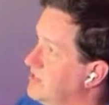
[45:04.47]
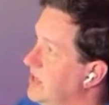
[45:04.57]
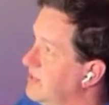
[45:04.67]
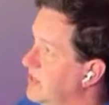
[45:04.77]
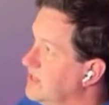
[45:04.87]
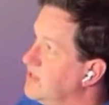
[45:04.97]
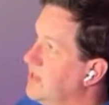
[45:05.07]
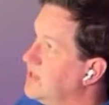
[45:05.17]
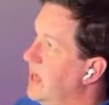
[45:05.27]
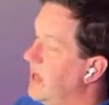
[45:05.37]
and things
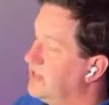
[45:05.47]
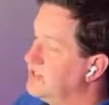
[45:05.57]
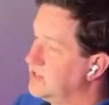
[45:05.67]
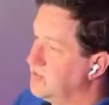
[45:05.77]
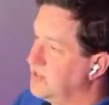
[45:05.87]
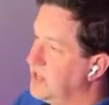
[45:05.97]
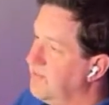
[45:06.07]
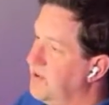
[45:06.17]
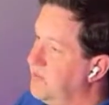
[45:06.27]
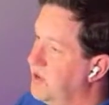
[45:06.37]
like that. So some of the
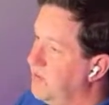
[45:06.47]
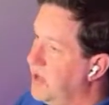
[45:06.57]
same fundamental